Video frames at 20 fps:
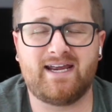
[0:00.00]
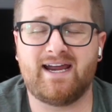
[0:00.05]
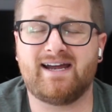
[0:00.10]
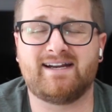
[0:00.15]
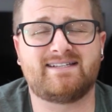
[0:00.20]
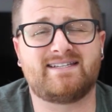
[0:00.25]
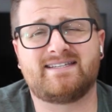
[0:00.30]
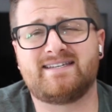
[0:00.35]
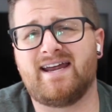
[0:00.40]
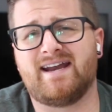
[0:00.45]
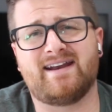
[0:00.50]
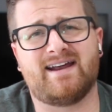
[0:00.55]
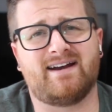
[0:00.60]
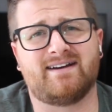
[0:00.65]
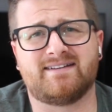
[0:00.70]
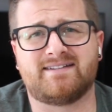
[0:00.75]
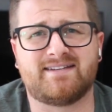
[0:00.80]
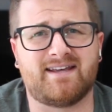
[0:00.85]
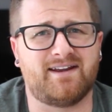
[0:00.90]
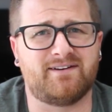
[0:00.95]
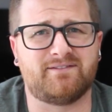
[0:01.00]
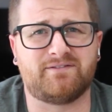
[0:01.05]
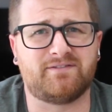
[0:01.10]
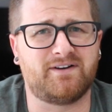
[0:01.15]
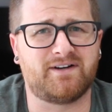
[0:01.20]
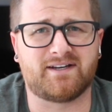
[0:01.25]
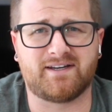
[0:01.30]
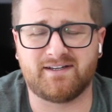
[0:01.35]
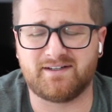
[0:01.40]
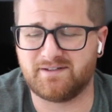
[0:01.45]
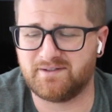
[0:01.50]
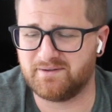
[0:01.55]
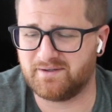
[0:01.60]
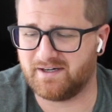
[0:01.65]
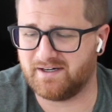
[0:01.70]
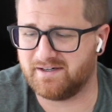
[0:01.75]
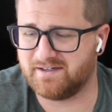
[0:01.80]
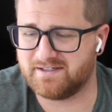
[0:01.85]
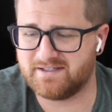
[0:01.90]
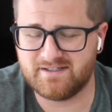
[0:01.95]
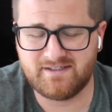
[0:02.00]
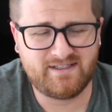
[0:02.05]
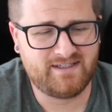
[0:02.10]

Yeah, it's 10 out of 10. Fuck it. Who cares?